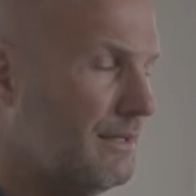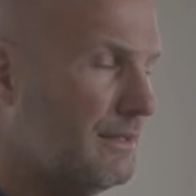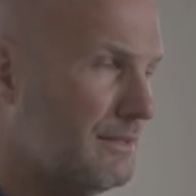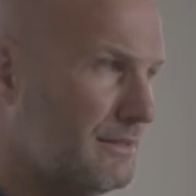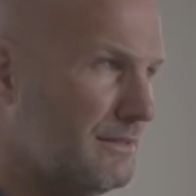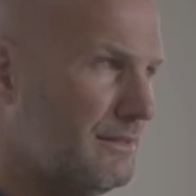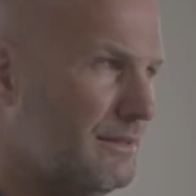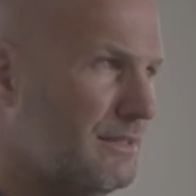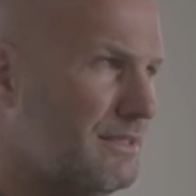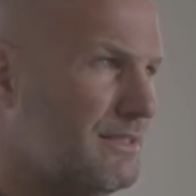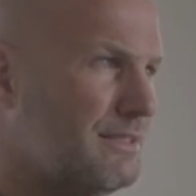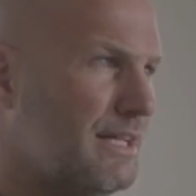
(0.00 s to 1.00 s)
Listen, the
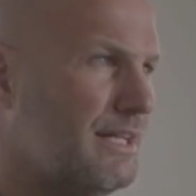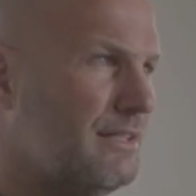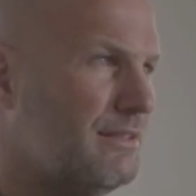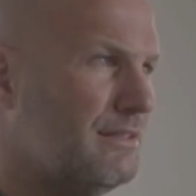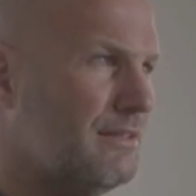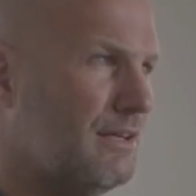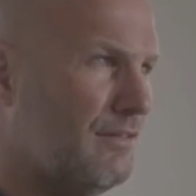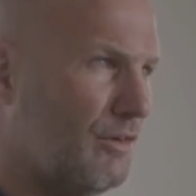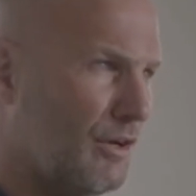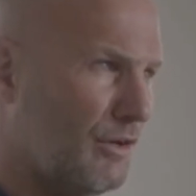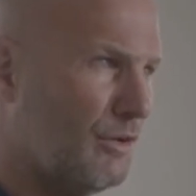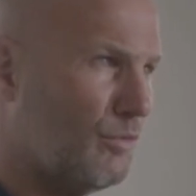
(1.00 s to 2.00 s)
state of
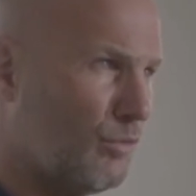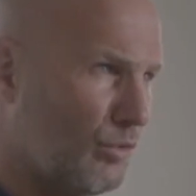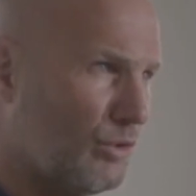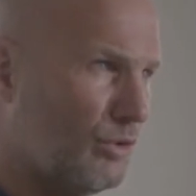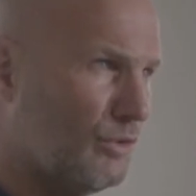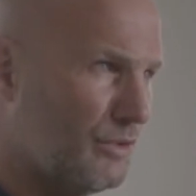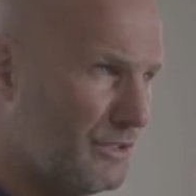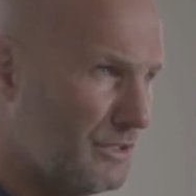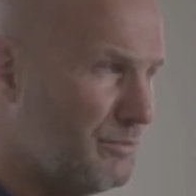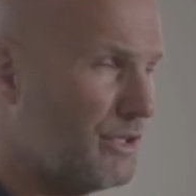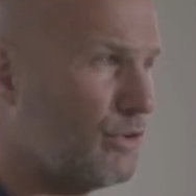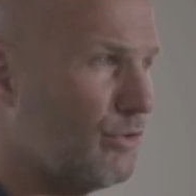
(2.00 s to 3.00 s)
our world is a
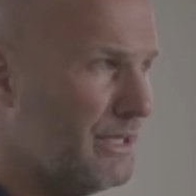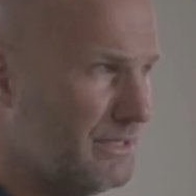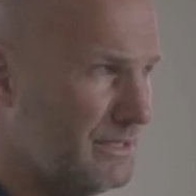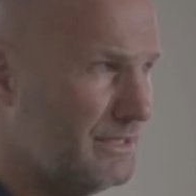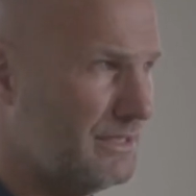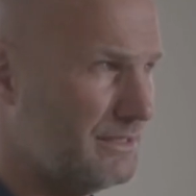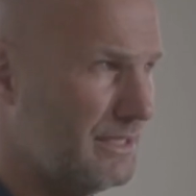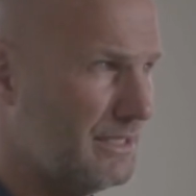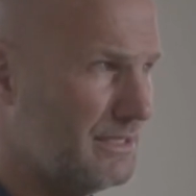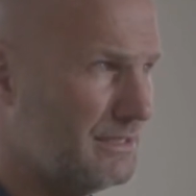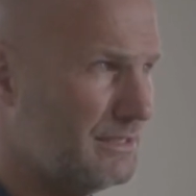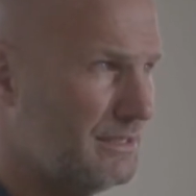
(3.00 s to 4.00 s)
bit crazy these
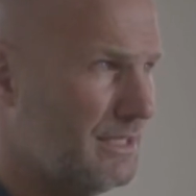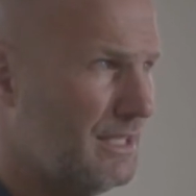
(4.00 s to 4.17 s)
days,